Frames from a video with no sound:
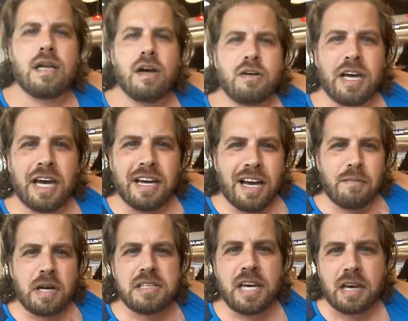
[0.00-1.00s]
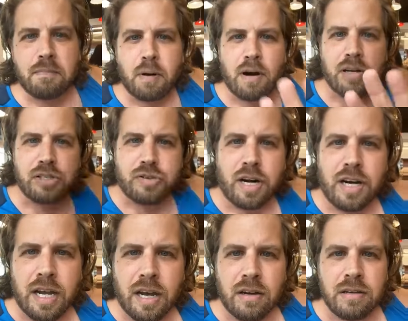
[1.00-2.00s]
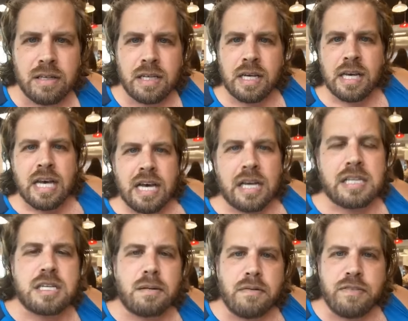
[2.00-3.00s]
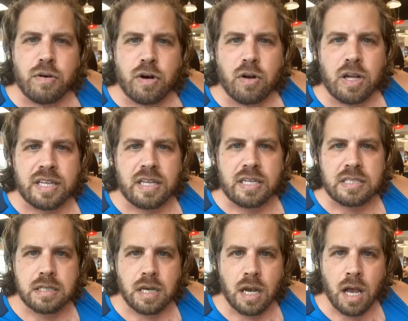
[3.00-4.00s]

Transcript: Okay, I'm going to take a pause right now, because some of you are going like this.